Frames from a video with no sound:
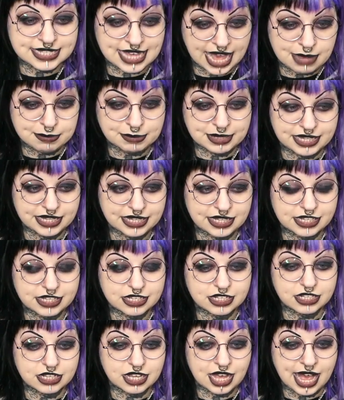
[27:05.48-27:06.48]
Gabby
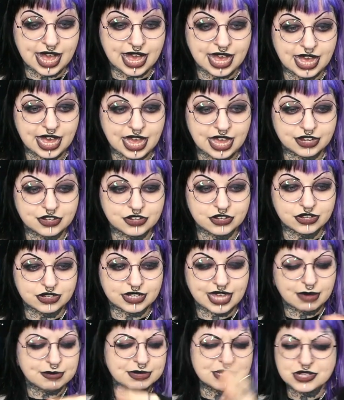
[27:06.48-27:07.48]

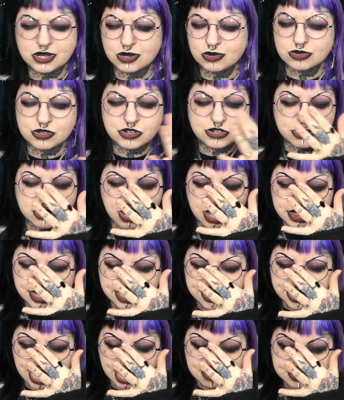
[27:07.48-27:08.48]
told
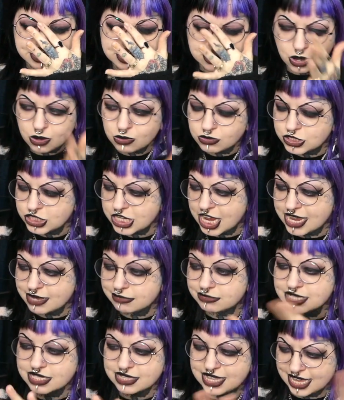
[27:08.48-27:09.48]

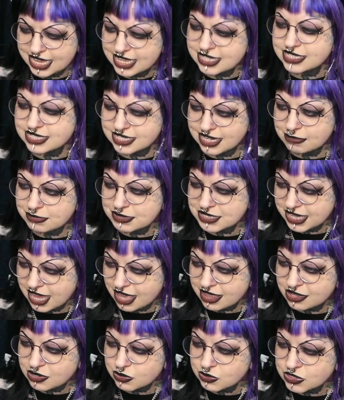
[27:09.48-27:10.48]
James that they had slept
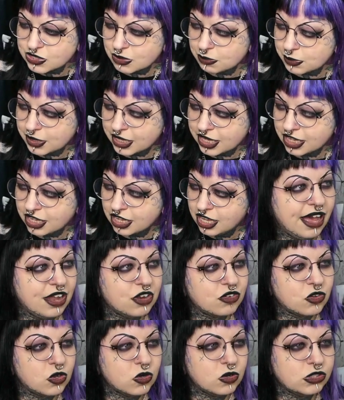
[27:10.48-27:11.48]
together or something.
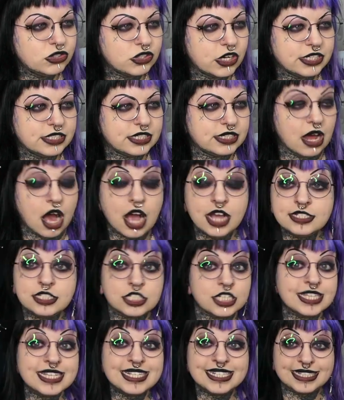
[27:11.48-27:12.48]
And of course I didn't.
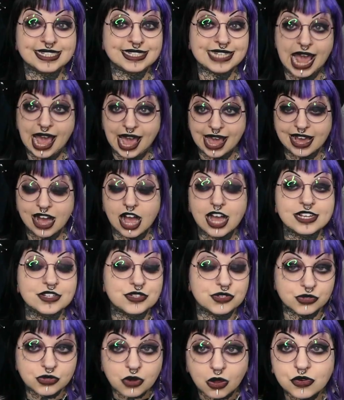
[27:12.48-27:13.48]
To this day, I
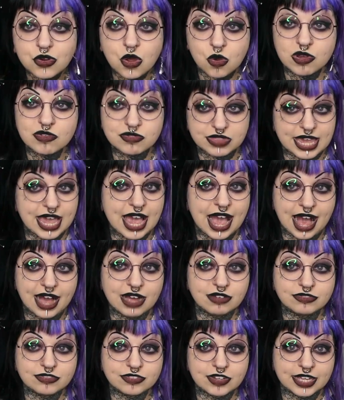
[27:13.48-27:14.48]
do not know if they
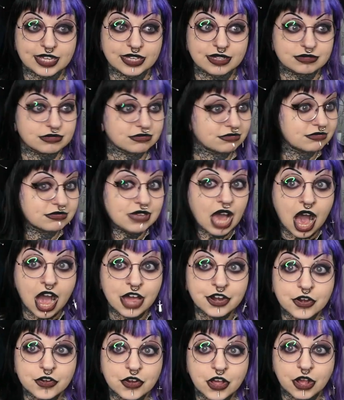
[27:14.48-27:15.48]
have. Like,
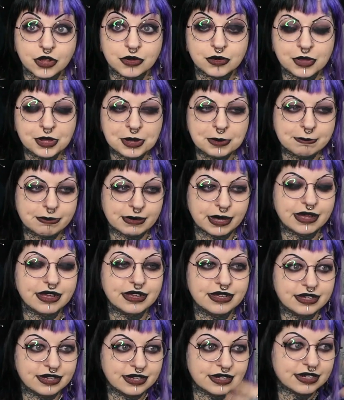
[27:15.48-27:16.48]
I don't know.
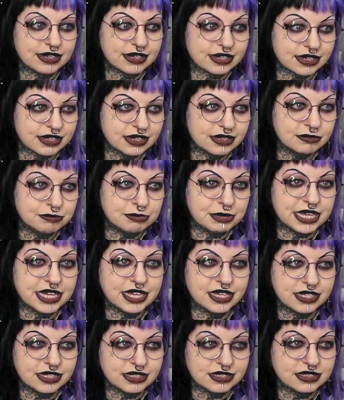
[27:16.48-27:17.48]
But
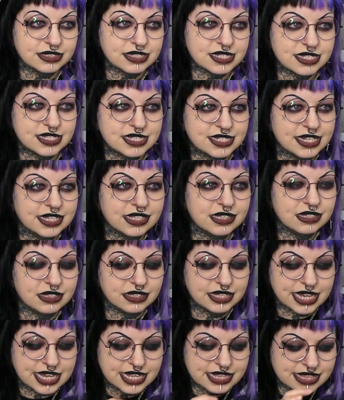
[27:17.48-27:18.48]
being
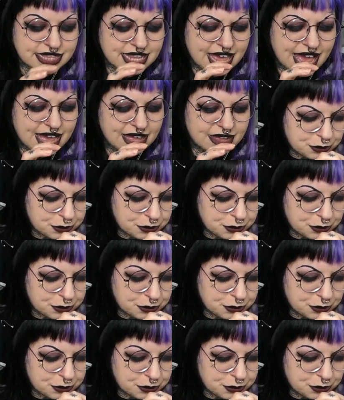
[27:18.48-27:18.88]
still in that